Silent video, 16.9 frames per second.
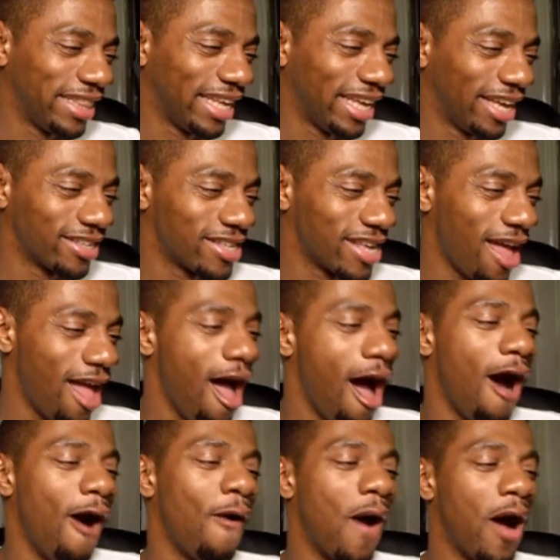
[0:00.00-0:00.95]
do I have anything
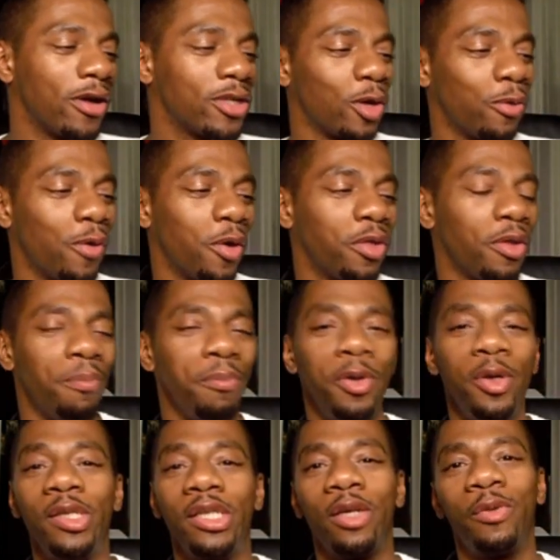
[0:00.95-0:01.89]
else? Oh, I also
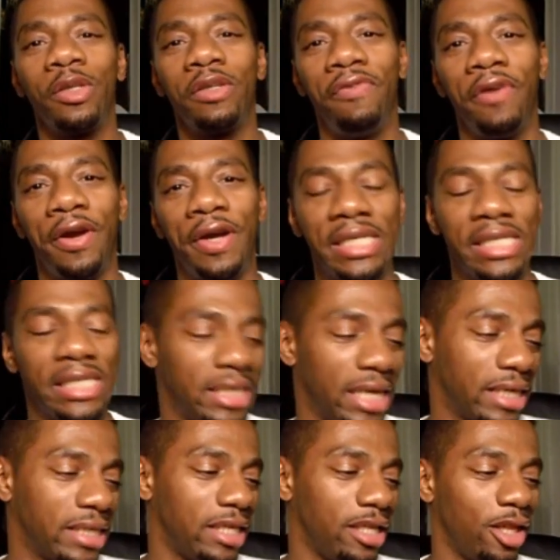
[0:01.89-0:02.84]
wrote the music was
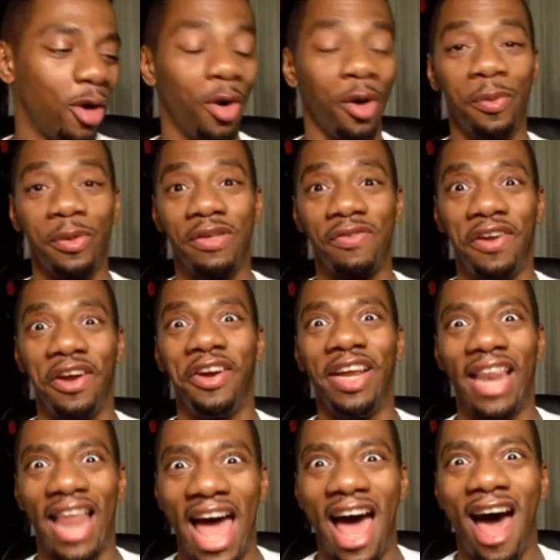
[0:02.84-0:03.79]
very sexy, though it
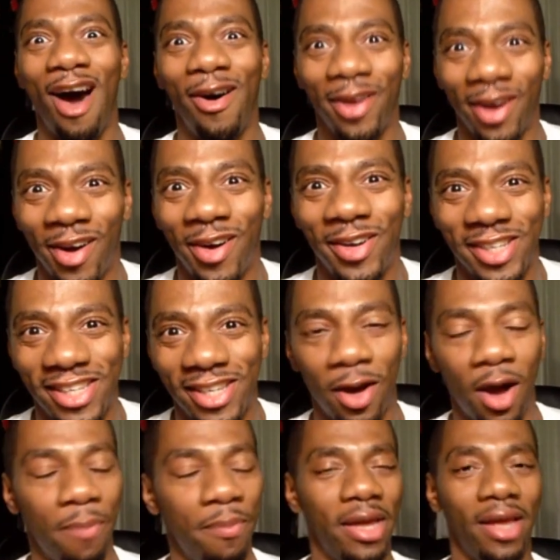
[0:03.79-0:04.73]
was very loud
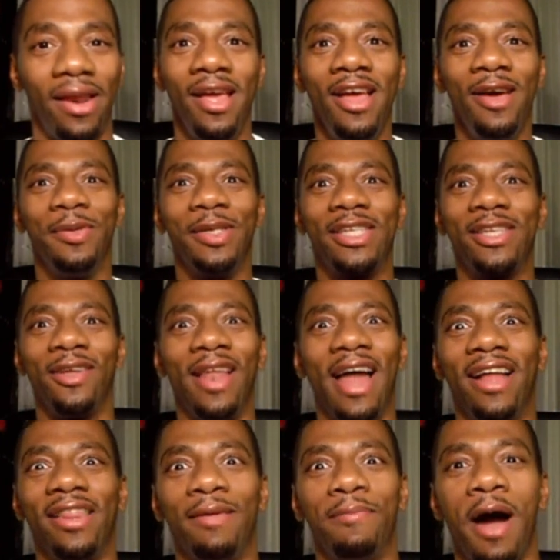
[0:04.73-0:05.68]
also. I mean, it
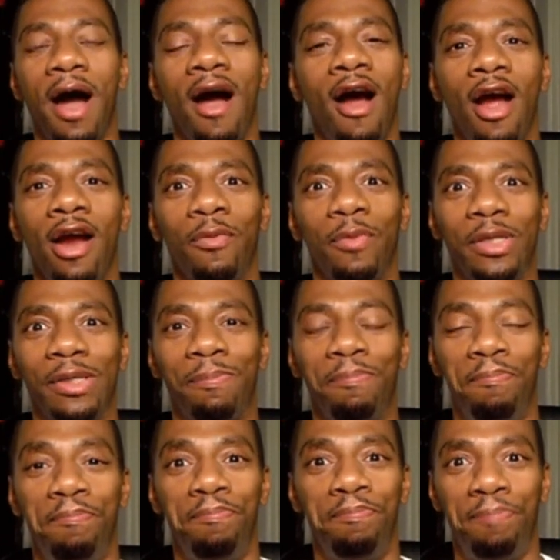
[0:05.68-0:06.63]
was so loud that my
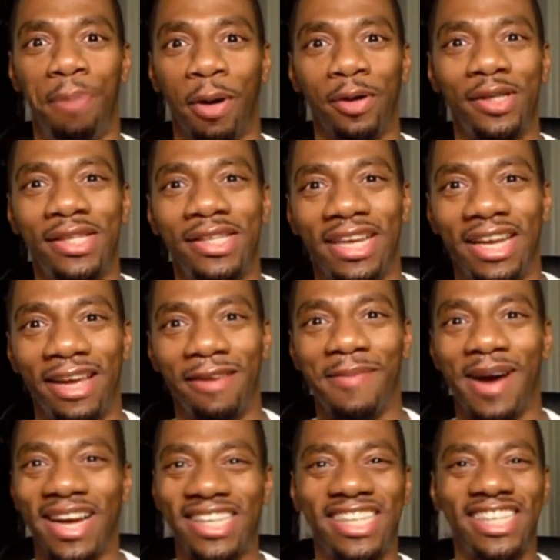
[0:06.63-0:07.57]
heart was
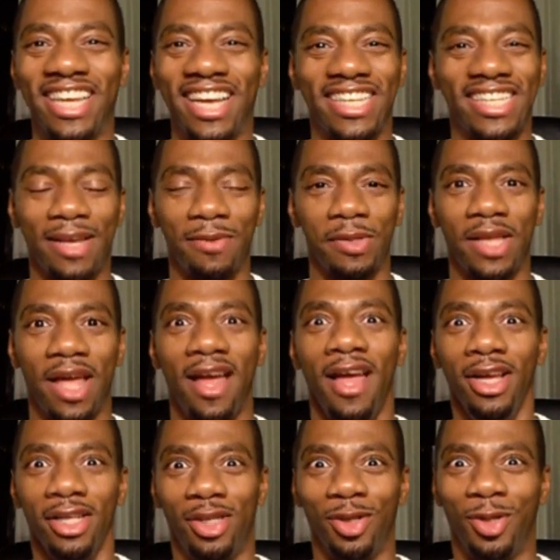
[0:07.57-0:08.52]
bursting in my chest.
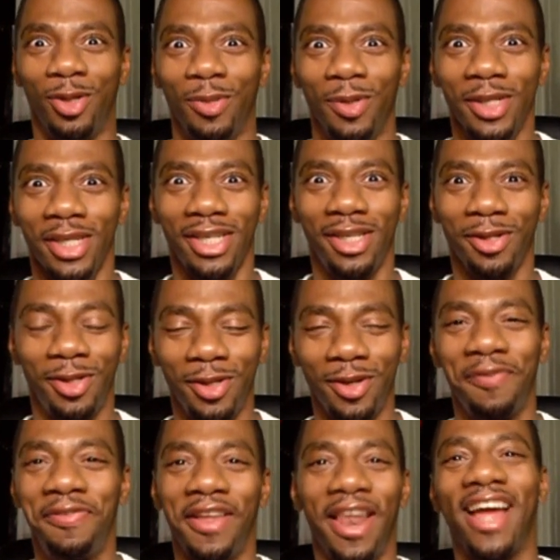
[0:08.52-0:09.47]
I was like,
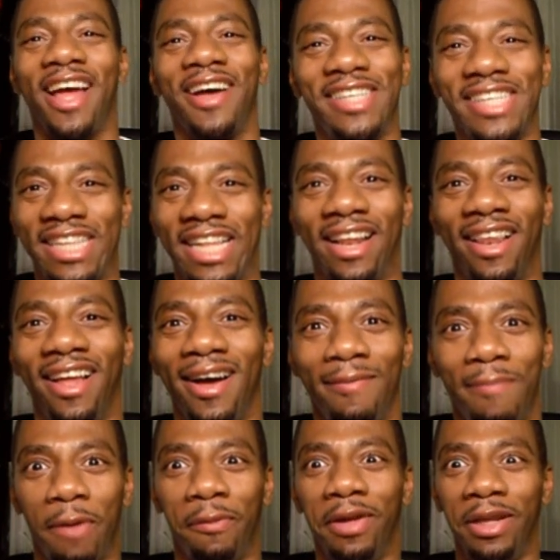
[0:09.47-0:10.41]
doo-doo. I felt like I was at
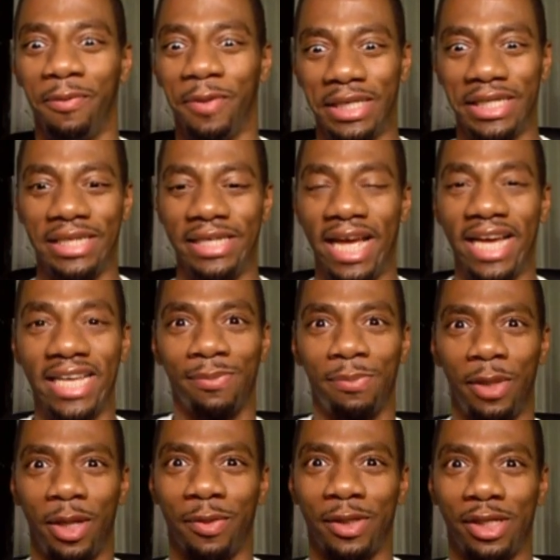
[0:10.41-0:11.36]
the club. I really
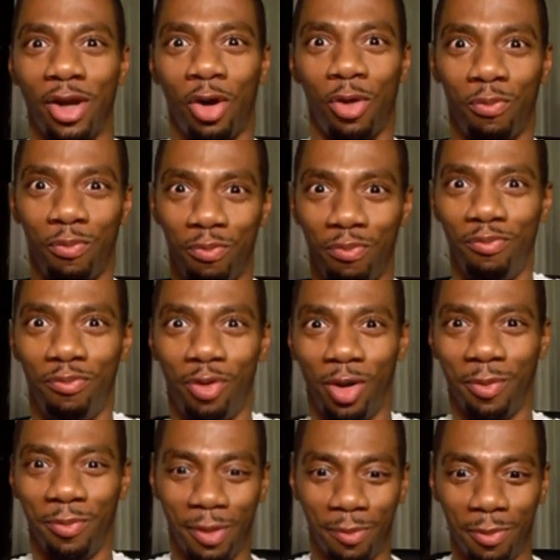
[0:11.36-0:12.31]
wanted to dance, but there was
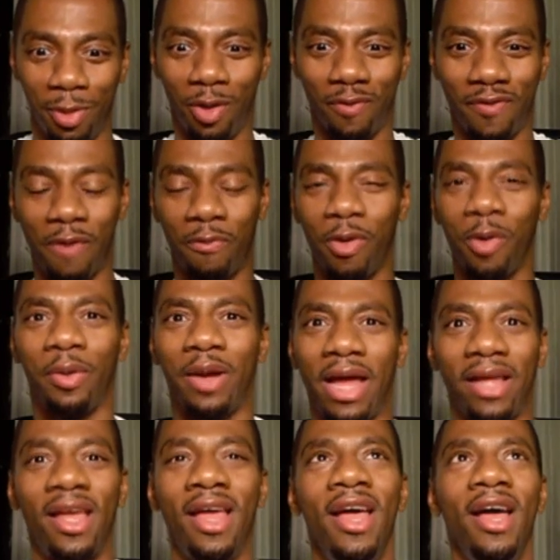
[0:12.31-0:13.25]
no room to move. I
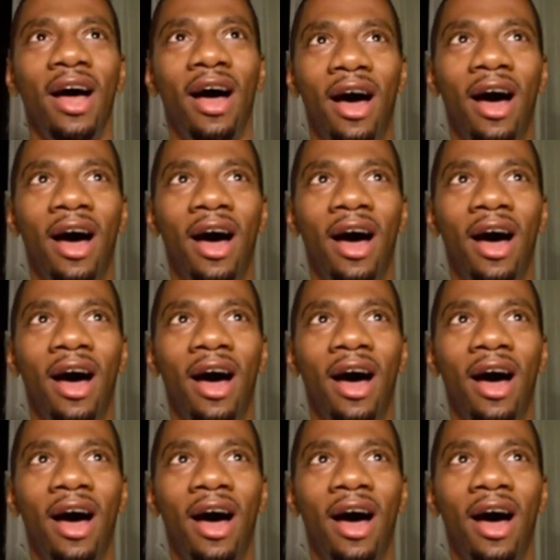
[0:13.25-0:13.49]
wrote